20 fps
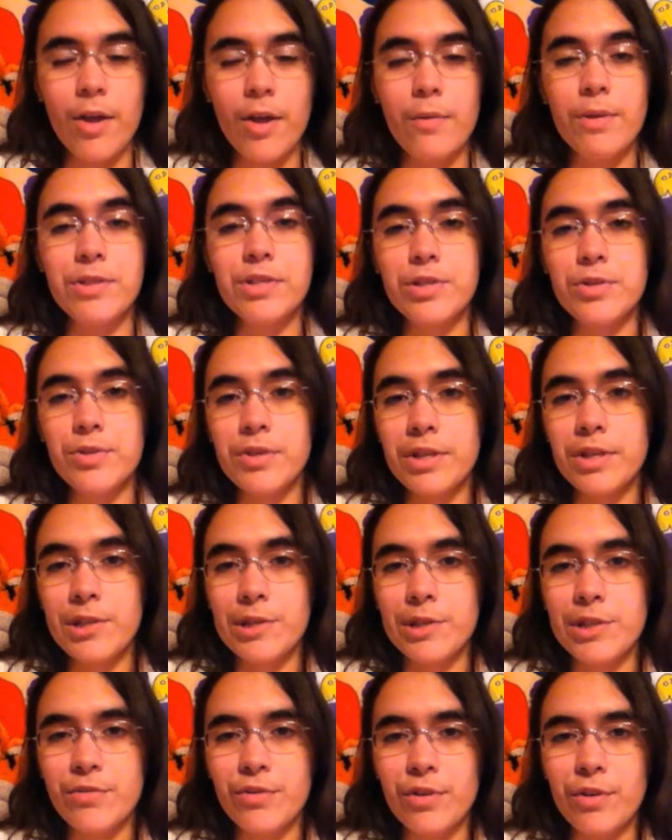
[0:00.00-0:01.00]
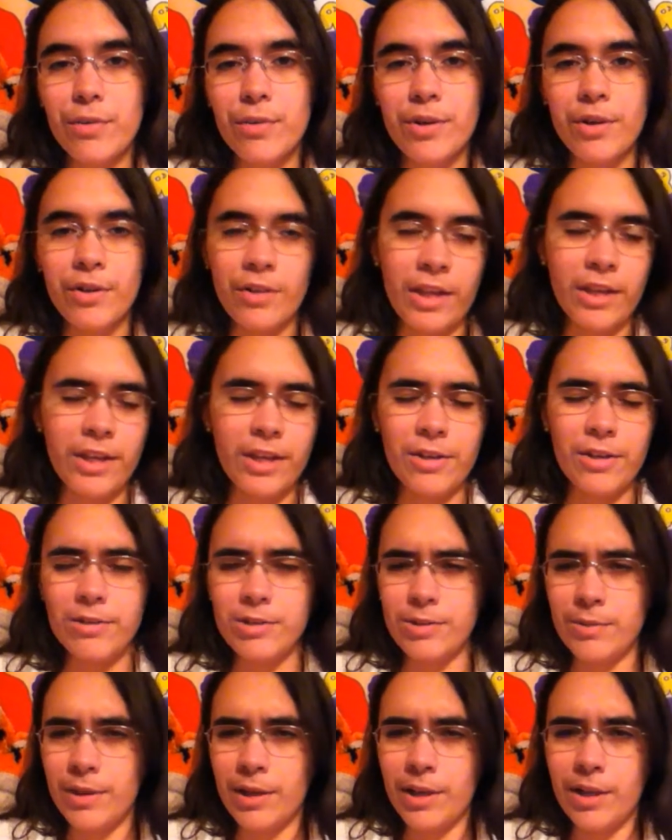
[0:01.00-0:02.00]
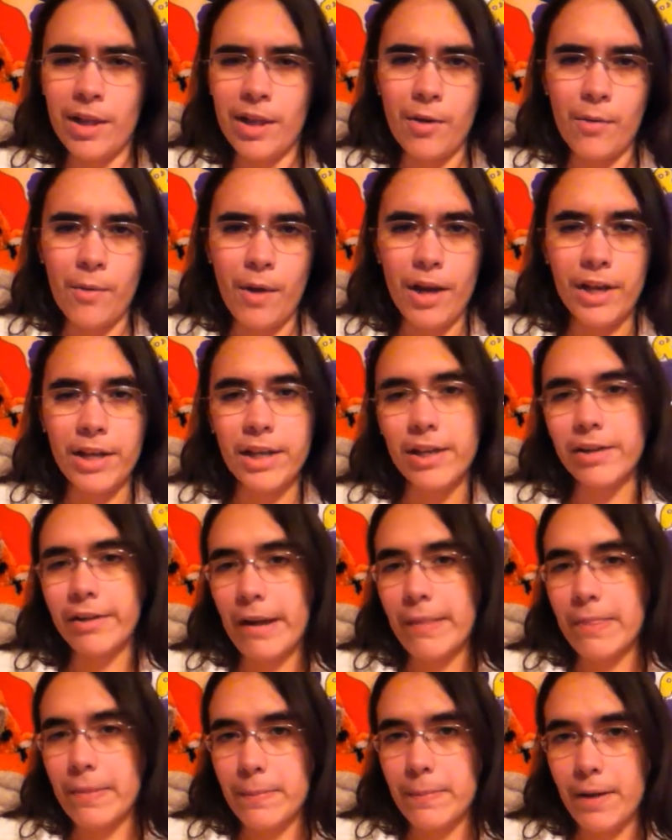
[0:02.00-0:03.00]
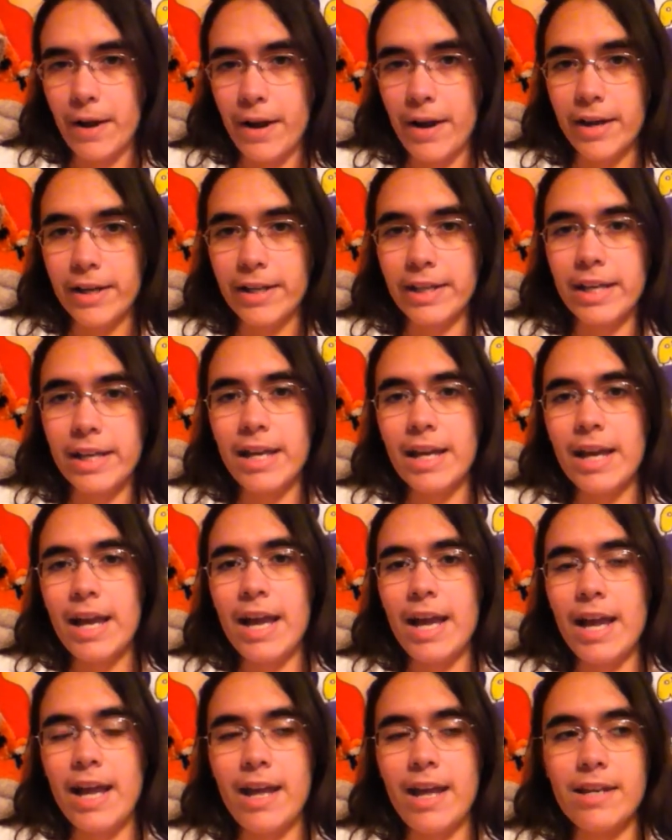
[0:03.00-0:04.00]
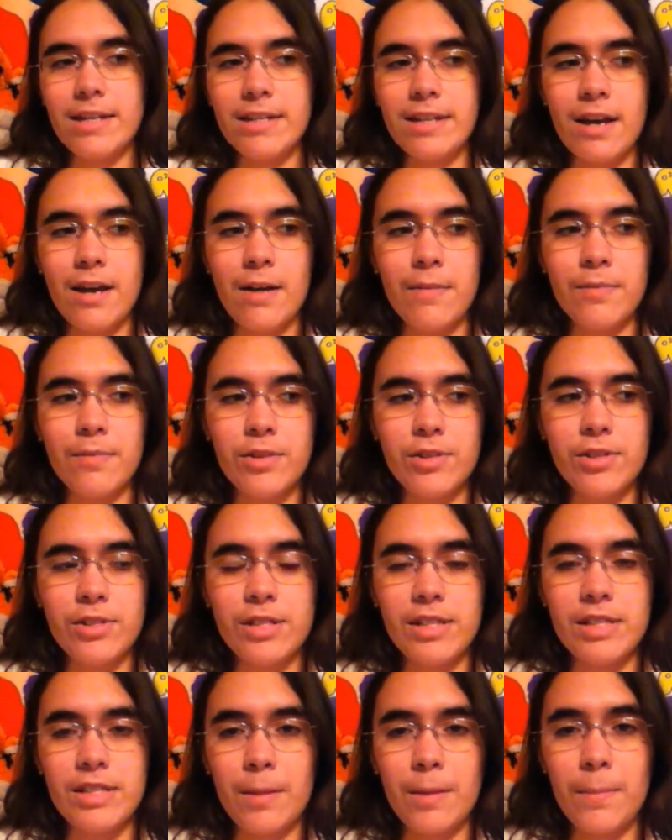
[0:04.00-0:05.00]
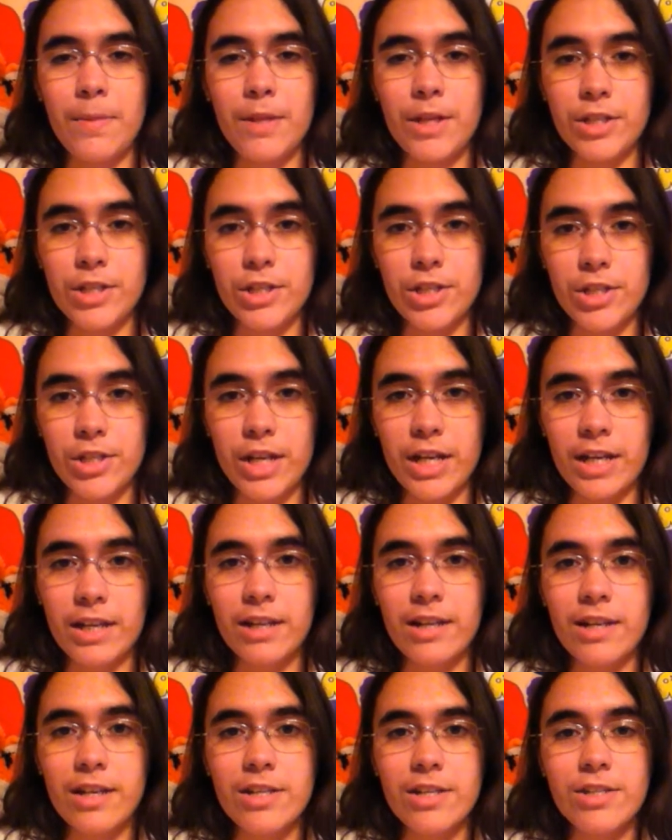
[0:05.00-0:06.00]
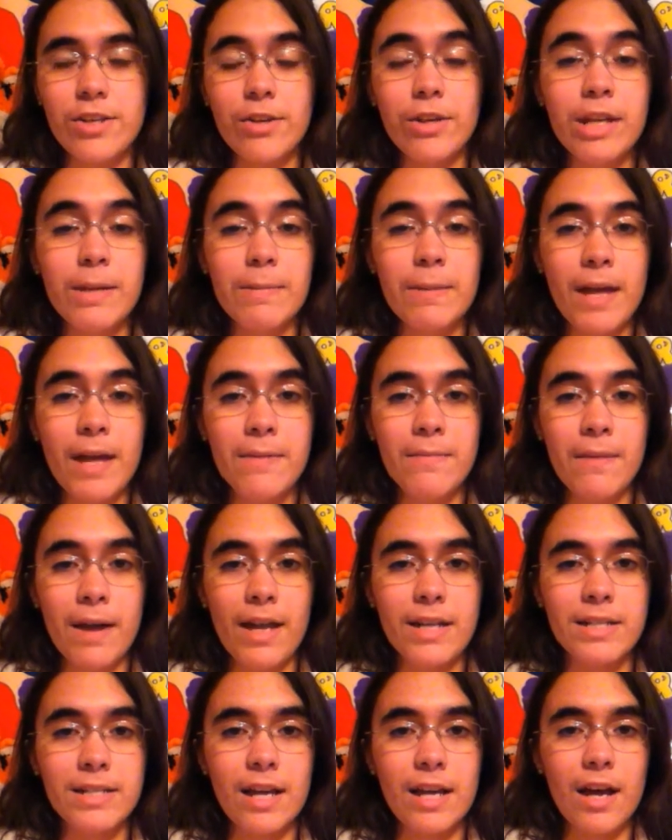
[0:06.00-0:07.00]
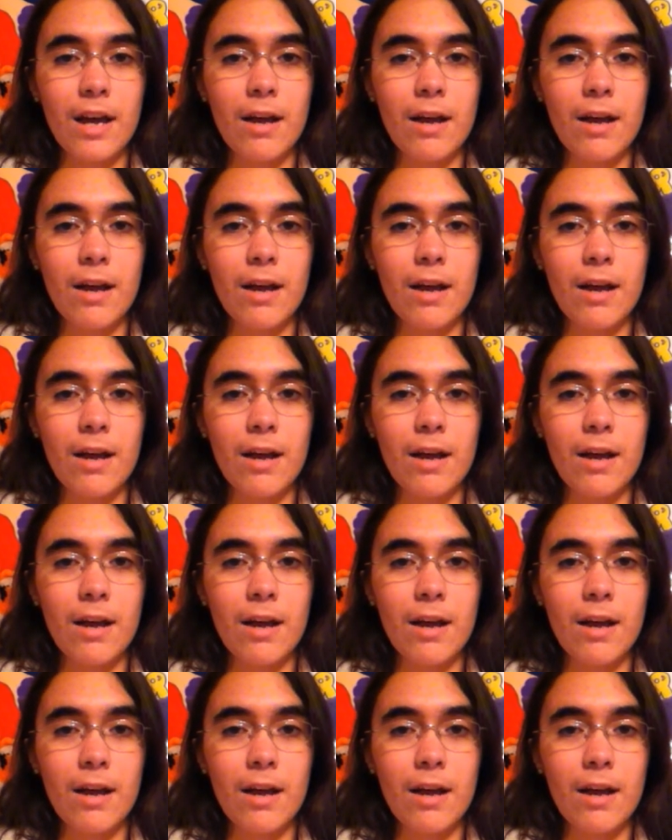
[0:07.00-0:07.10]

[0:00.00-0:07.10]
which is really useful when you're doing a lot of walking around the park and you just need something to drink. So keep that in mind.